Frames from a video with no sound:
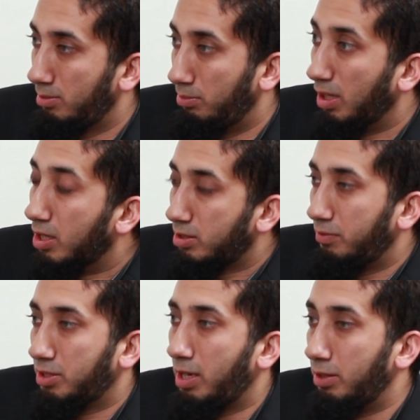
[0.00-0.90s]
because
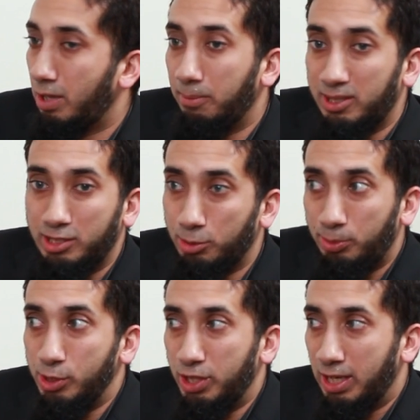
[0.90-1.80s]
of his character, not because he's
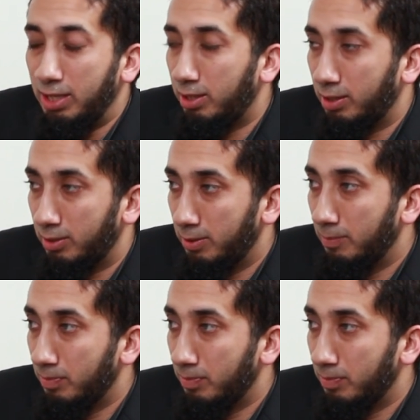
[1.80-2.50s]
preaching anything.